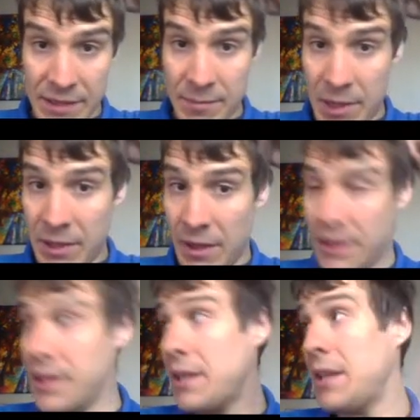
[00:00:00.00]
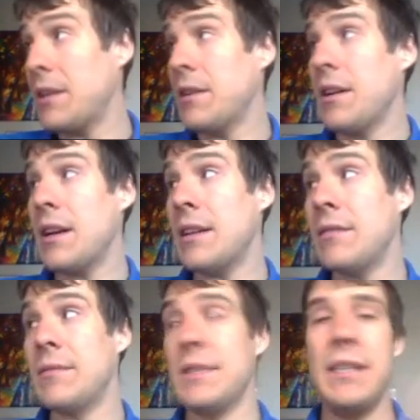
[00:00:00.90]
model thing here.
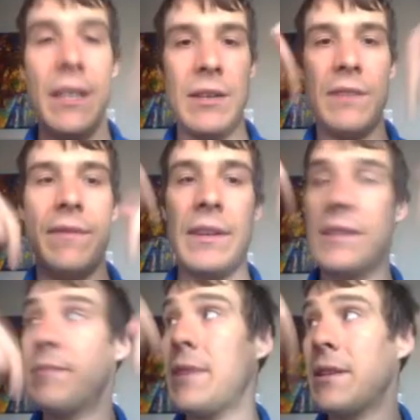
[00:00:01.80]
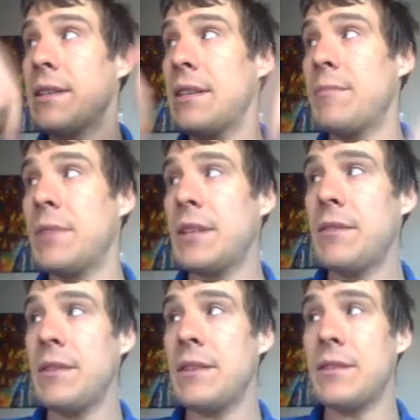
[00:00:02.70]
Once again, you can find this model down
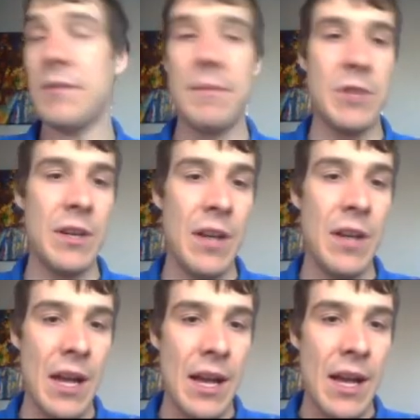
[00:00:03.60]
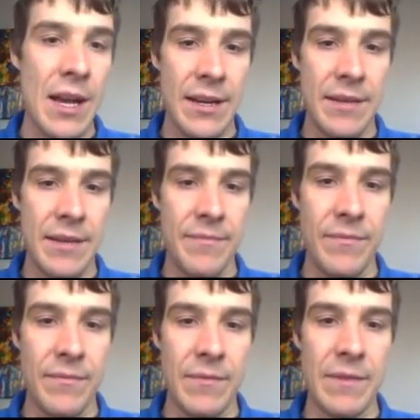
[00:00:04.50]
below in the description.
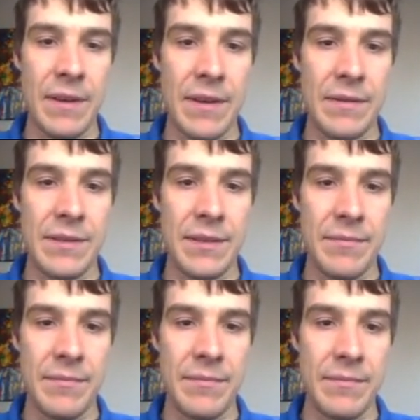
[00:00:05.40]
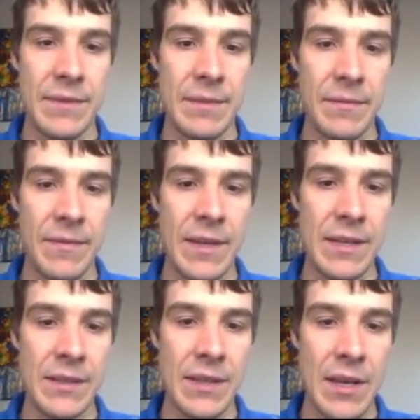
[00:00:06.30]
We found some of
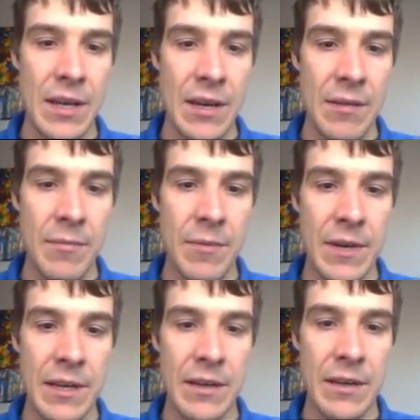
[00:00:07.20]
these, but